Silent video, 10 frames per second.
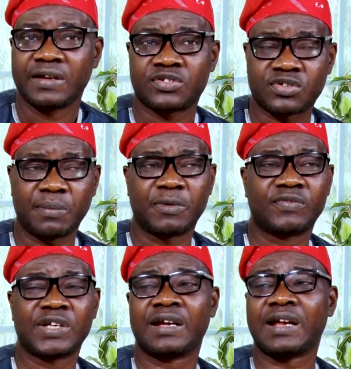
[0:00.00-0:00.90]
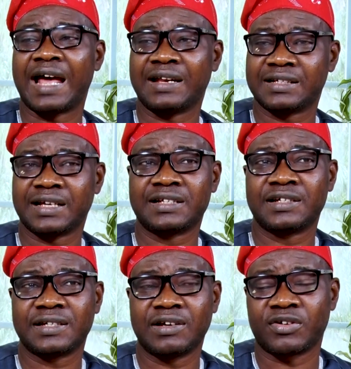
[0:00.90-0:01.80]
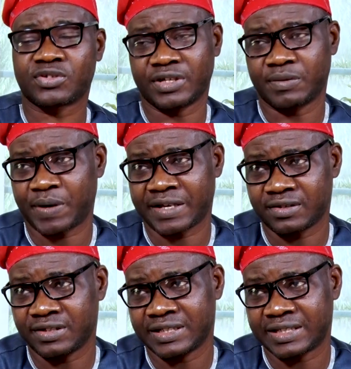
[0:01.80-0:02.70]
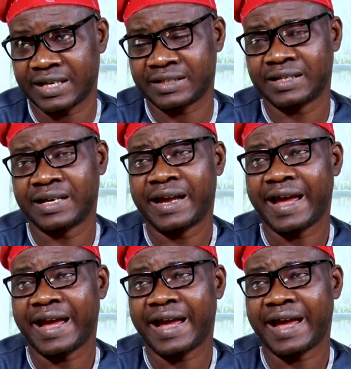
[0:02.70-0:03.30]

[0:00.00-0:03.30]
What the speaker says: Some of them allegedly also impersonated